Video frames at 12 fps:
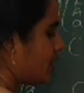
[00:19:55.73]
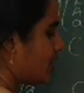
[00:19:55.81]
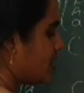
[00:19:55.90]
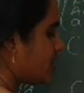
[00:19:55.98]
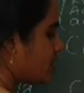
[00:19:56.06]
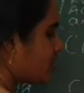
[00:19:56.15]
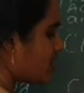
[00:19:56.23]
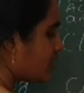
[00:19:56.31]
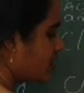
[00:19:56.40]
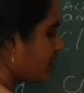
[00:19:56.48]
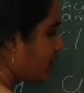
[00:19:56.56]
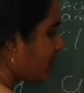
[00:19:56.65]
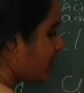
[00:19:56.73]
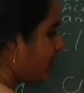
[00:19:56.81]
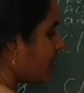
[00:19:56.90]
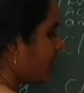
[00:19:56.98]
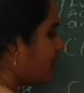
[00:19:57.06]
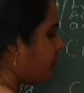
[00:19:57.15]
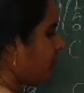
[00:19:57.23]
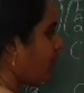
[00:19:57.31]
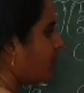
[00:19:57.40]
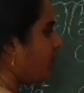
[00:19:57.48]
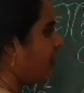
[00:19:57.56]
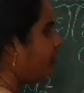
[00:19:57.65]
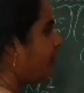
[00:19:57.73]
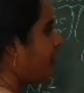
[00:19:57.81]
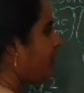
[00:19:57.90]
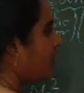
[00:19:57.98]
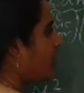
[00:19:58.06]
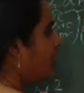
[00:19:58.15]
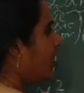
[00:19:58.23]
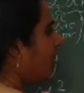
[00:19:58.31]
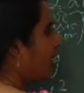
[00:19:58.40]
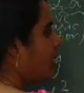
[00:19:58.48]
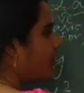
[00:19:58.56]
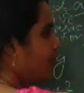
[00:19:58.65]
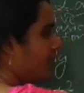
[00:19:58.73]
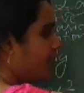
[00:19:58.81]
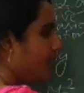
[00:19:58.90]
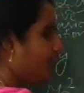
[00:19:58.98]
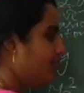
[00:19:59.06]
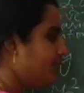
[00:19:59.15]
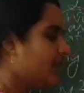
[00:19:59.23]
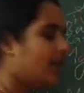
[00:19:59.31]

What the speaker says: This is the chemical formula for aluminium